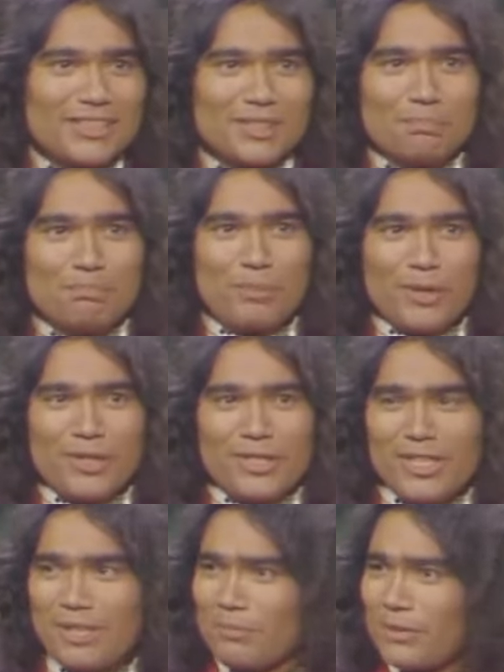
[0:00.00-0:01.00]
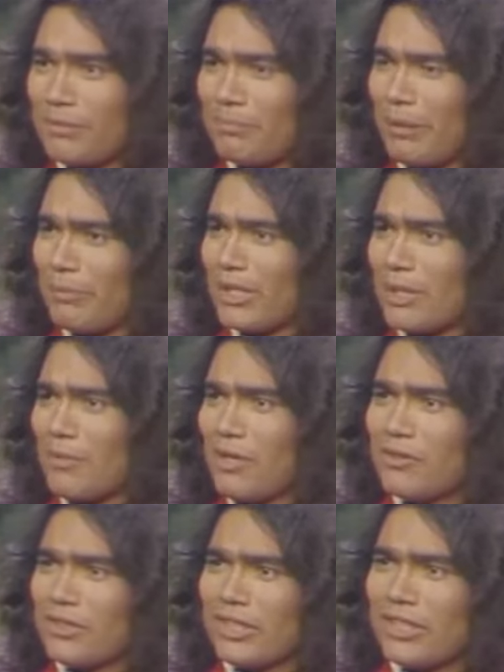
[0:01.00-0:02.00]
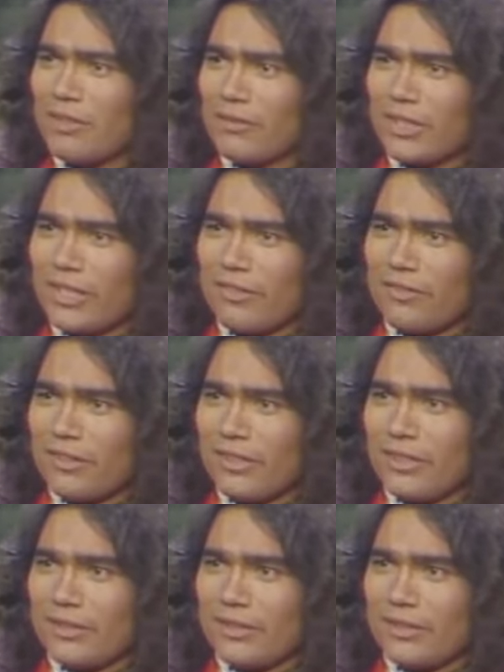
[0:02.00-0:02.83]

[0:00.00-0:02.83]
I just burn you up when people come over and they never leave.